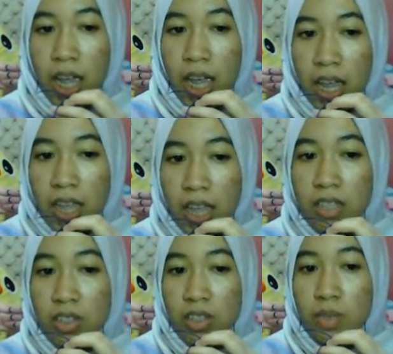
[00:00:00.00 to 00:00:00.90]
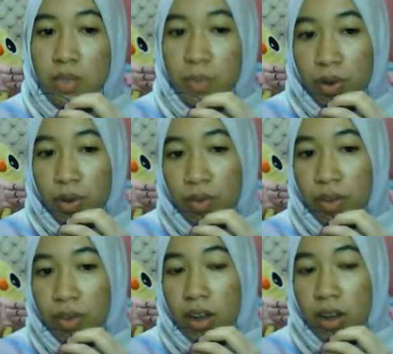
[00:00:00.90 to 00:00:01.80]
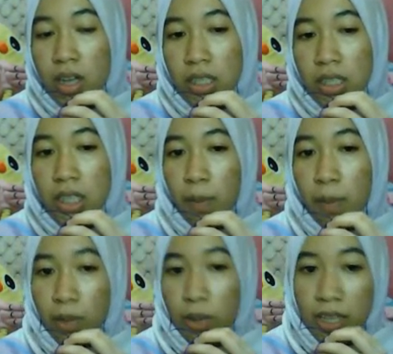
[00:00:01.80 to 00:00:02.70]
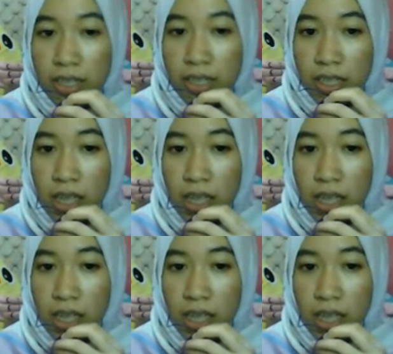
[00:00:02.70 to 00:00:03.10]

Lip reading: is to prove the hypothesis.